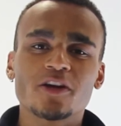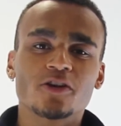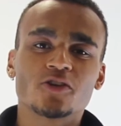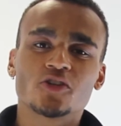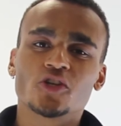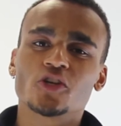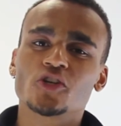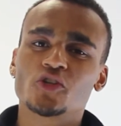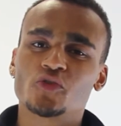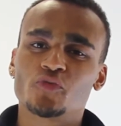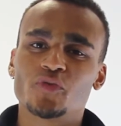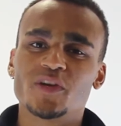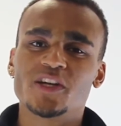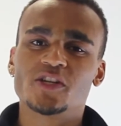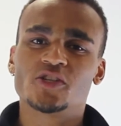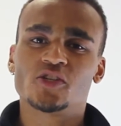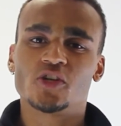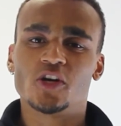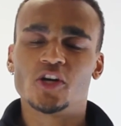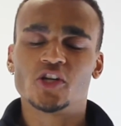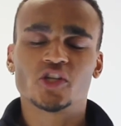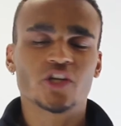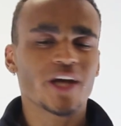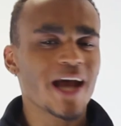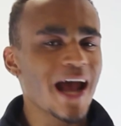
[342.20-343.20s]
we conduct
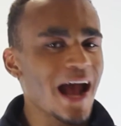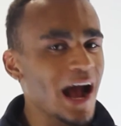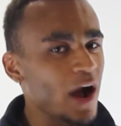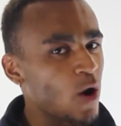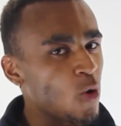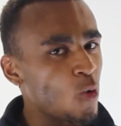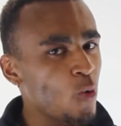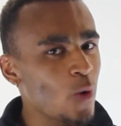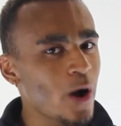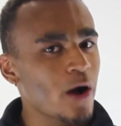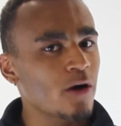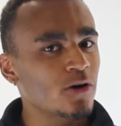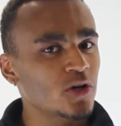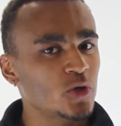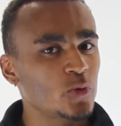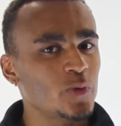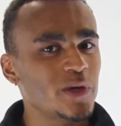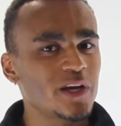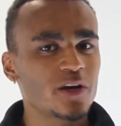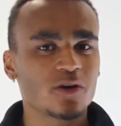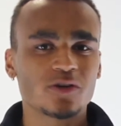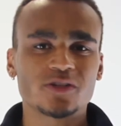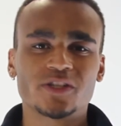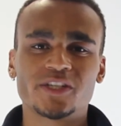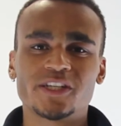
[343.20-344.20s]
research, how well do
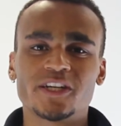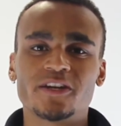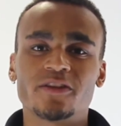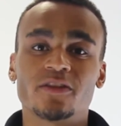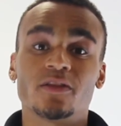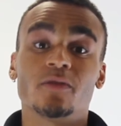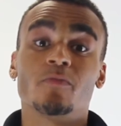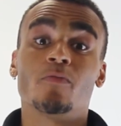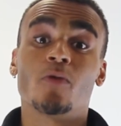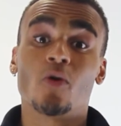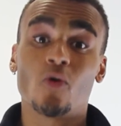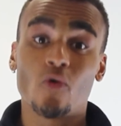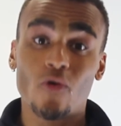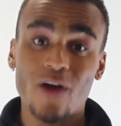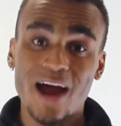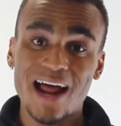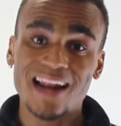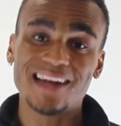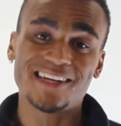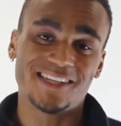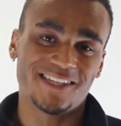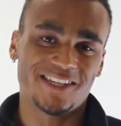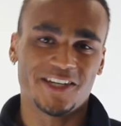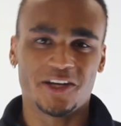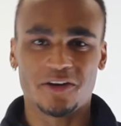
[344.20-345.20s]
we consider the
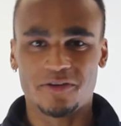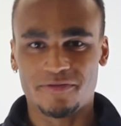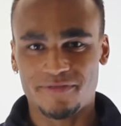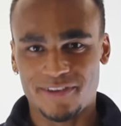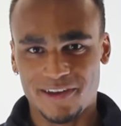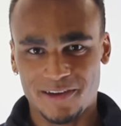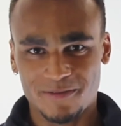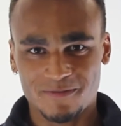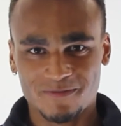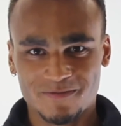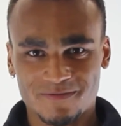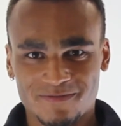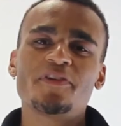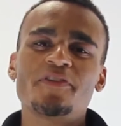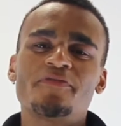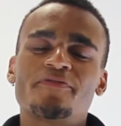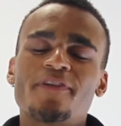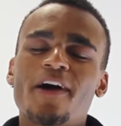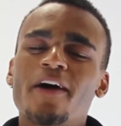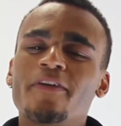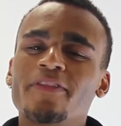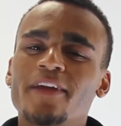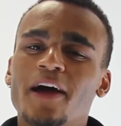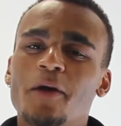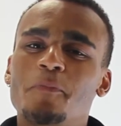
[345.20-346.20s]
morality of it? If we
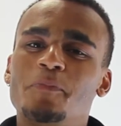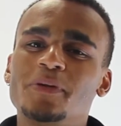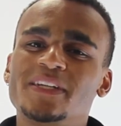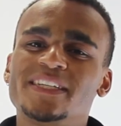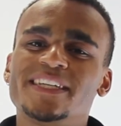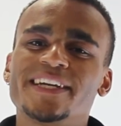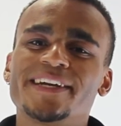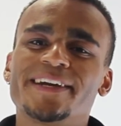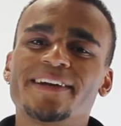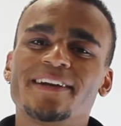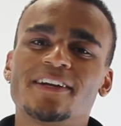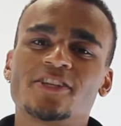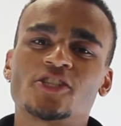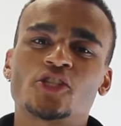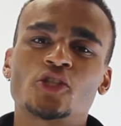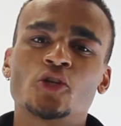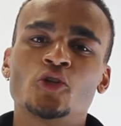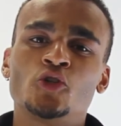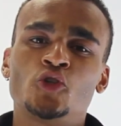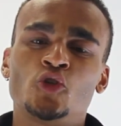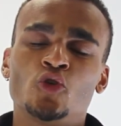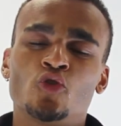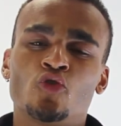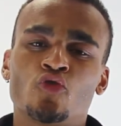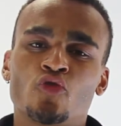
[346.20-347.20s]
found that a particular
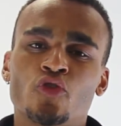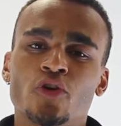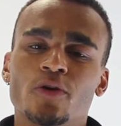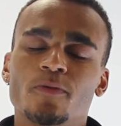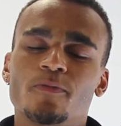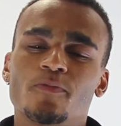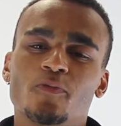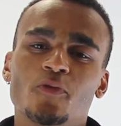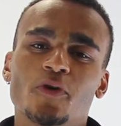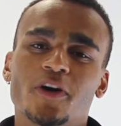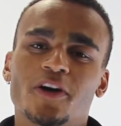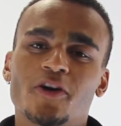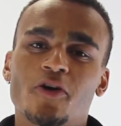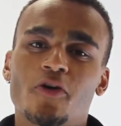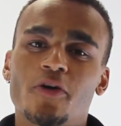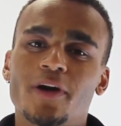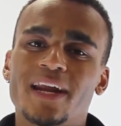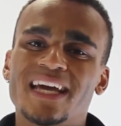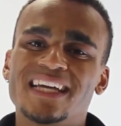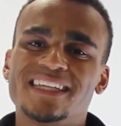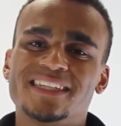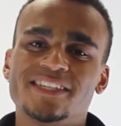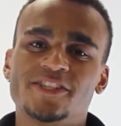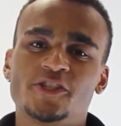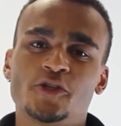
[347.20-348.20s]
social group were
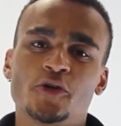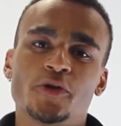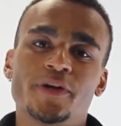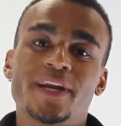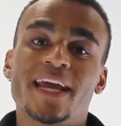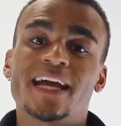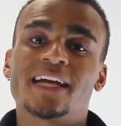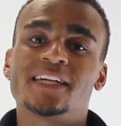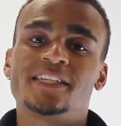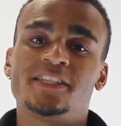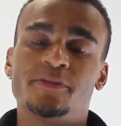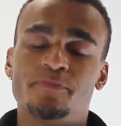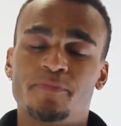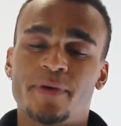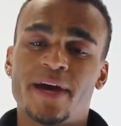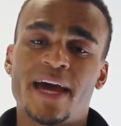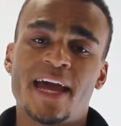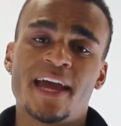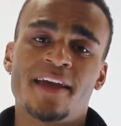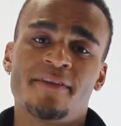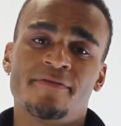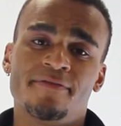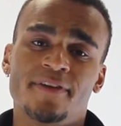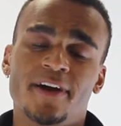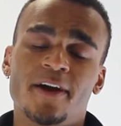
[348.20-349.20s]
correlated to a negative
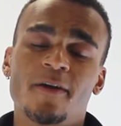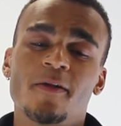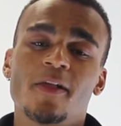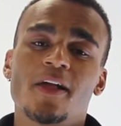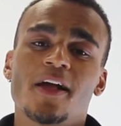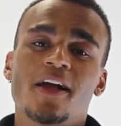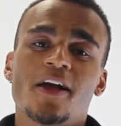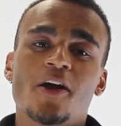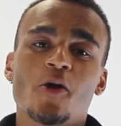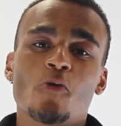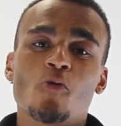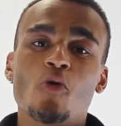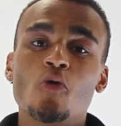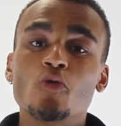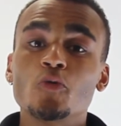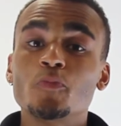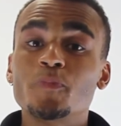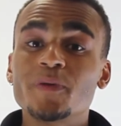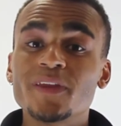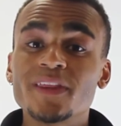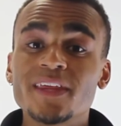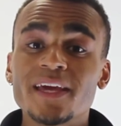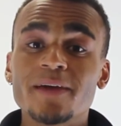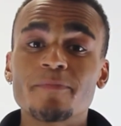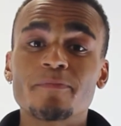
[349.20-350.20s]
behavior, what would
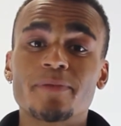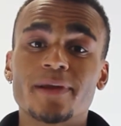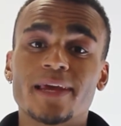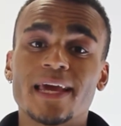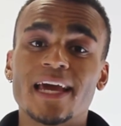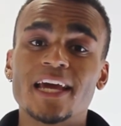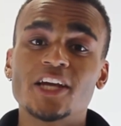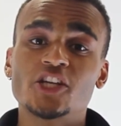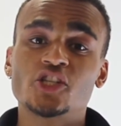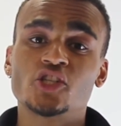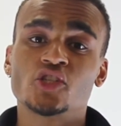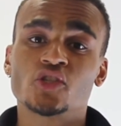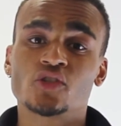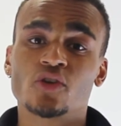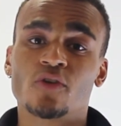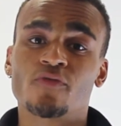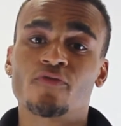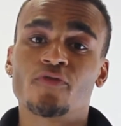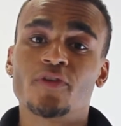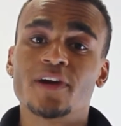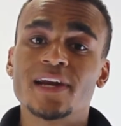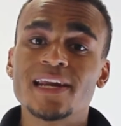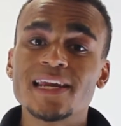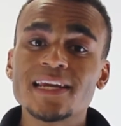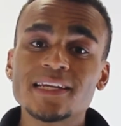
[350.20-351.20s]
be the implications
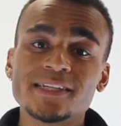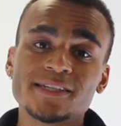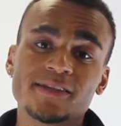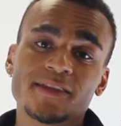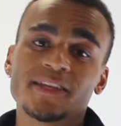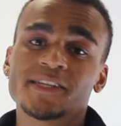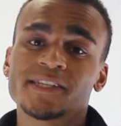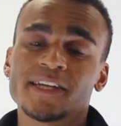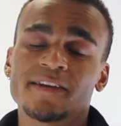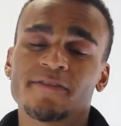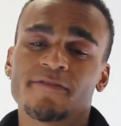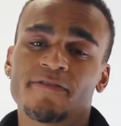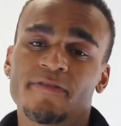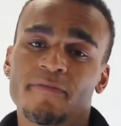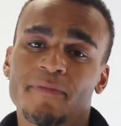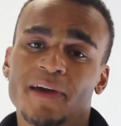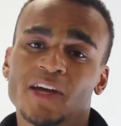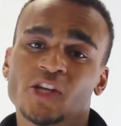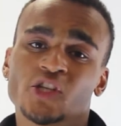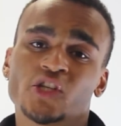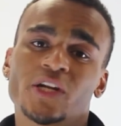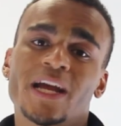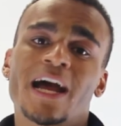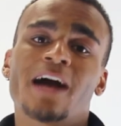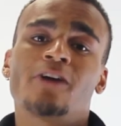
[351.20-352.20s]
of releasing this
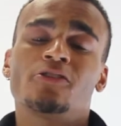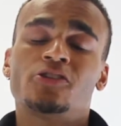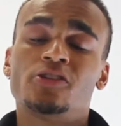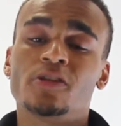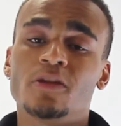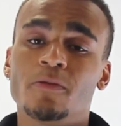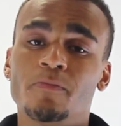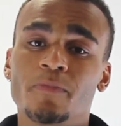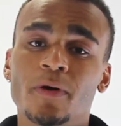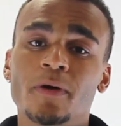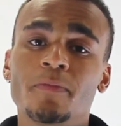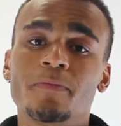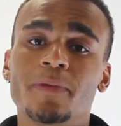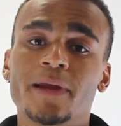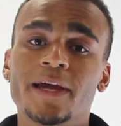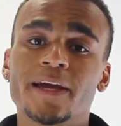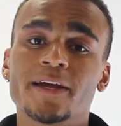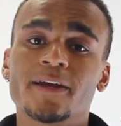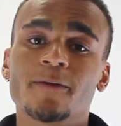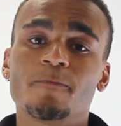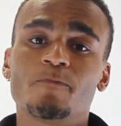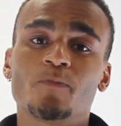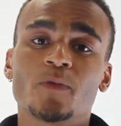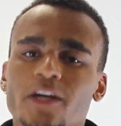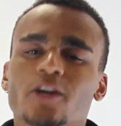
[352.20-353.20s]
information out to the public?
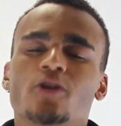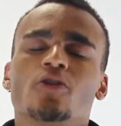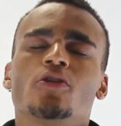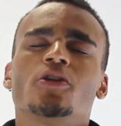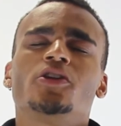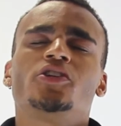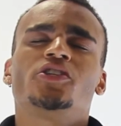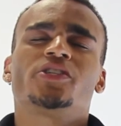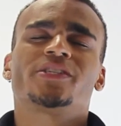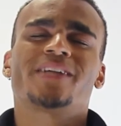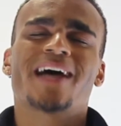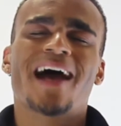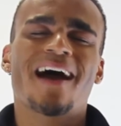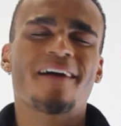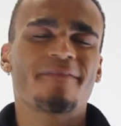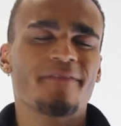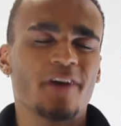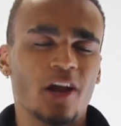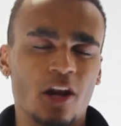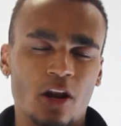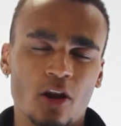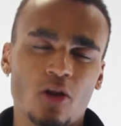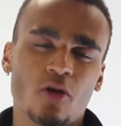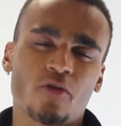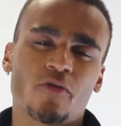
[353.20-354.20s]
Psychologists have
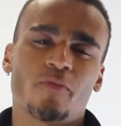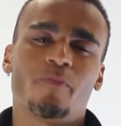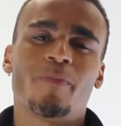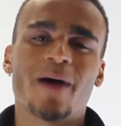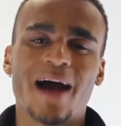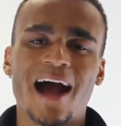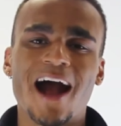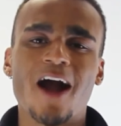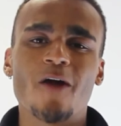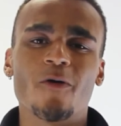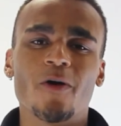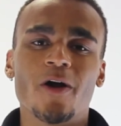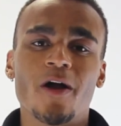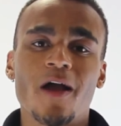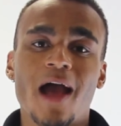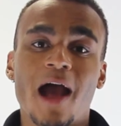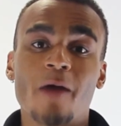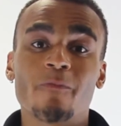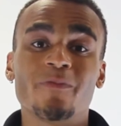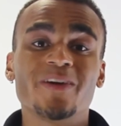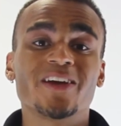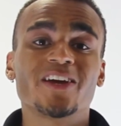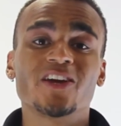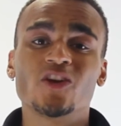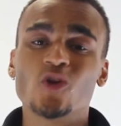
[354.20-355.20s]
a lot of power,
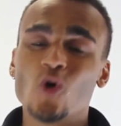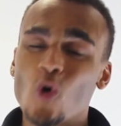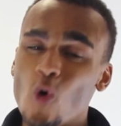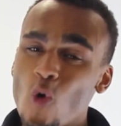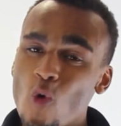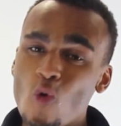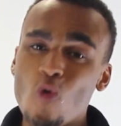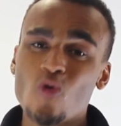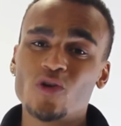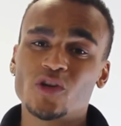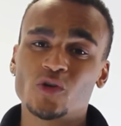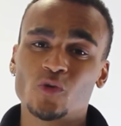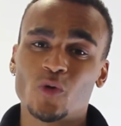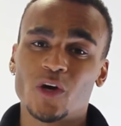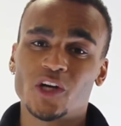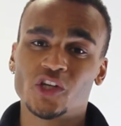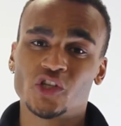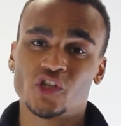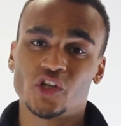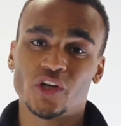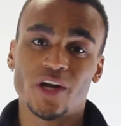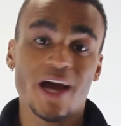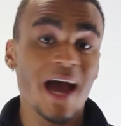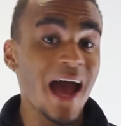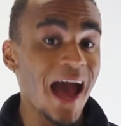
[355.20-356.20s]
and we can always
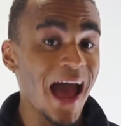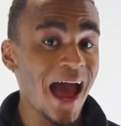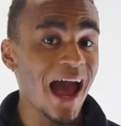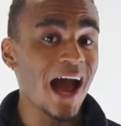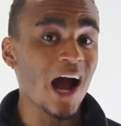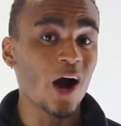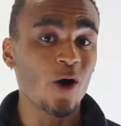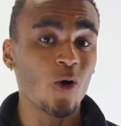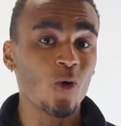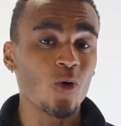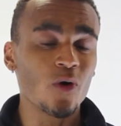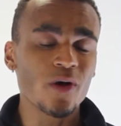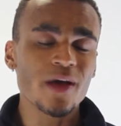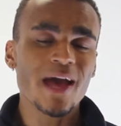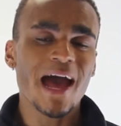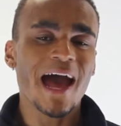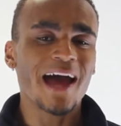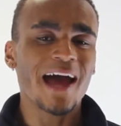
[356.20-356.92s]
question how